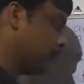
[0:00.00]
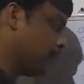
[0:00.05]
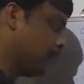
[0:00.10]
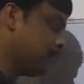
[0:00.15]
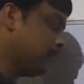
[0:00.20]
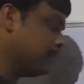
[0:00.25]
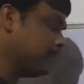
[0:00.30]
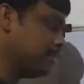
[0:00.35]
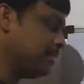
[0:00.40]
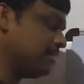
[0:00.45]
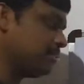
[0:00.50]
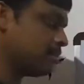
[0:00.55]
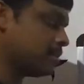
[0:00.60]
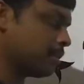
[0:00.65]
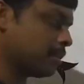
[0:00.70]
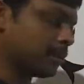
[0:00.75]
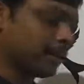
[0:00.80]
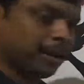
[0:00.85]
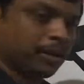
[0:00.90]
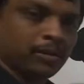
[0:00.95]
we just
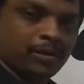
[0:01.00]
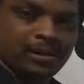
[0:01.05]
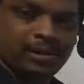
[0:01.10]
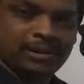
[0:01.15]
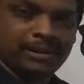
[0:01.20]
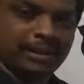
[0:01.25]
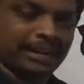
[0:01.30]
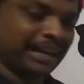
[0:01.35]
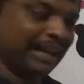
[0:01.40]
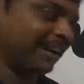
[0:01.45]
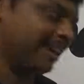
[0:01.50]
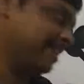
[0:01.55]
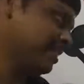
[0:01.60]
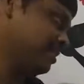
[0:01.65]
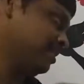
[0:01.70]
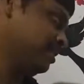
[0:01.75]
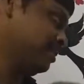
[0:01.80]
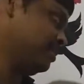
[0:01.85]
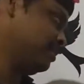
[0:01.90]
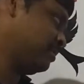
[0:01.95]
cannot add
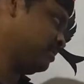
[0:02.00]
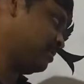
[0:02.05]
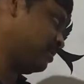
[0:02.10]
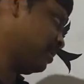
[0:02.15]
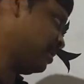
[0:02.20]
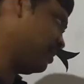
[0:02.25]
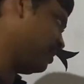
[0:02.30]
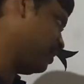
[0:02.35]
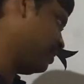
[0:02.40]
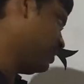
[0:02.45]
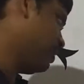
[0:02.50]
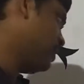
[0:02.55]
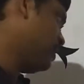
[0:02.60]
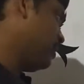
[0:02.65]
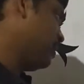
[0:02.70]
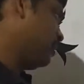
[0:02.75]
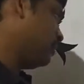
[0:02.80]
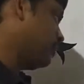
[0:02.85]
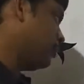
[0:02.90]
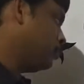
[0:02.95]
in this. Okay,
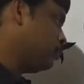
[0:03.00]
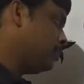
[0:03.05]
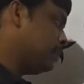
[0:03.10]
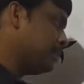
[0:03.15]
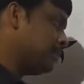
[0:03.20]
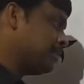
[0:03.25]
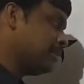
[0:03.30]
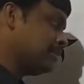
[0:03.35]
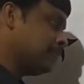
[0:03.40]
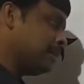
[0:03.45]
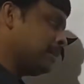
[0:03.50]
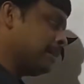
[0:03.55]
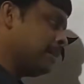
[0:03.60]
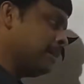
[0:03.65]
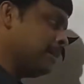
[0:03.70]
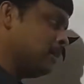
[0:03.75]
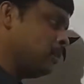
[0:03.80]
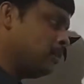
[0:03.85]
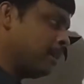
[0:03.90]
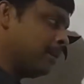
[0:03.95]
now this is
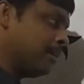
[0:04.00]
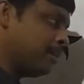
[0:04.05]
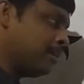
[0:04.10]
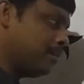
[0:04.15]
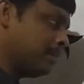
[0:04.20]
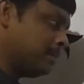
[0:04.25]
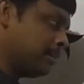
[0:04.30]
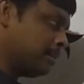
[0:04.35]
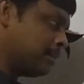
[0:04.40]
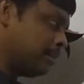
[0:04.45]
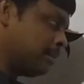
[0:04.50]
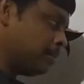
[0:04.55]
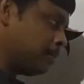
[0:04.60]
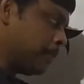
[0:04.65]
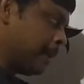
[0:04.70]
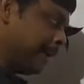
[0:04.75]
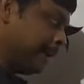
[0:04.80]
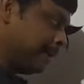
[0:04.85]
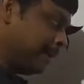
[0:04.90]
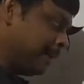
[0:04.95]
again what? This is
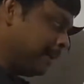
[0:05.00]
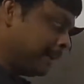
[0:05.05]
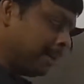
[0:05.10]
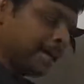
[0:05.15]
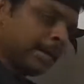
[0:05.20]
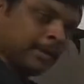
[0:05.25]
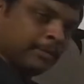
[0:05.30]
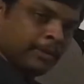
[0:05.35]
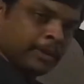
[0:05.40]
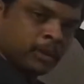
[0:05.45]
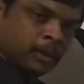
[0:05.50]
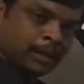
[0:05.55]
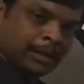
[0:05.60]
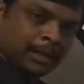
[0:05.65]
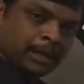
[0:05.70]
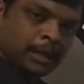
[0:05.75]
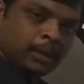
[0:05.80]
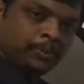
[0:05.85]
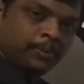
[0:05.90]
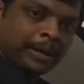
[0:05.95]
finite language or
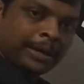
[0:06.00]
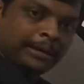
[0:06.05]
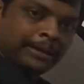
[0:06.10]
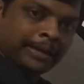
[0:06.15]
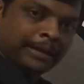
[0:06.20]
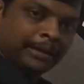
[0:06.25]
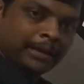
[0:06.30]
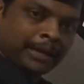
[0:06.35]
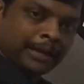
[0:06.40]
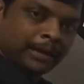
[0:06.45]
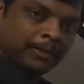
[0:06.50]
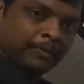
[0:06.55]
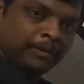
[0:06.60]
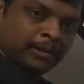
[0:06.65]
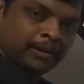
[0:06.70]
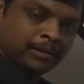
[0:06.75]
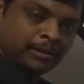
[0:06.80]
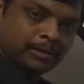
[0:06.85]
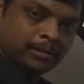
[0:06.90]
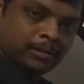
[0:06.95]
infinite
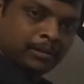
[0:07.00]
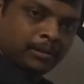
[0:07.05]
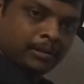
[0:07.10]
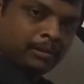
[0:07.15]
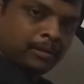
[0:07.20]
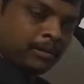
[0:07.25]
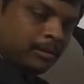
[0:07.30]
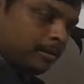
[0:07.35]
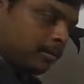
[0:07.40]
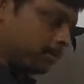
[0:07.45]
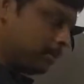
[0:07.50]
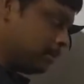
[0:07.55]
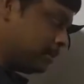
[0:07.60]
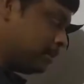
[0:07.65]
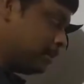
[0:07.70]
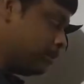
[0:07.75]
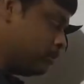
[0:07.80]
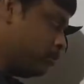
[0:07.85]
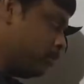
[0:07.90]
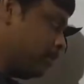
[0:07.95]
language? This
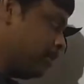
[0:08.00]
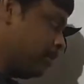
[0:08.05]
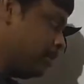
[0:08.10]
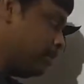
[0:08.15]
is what?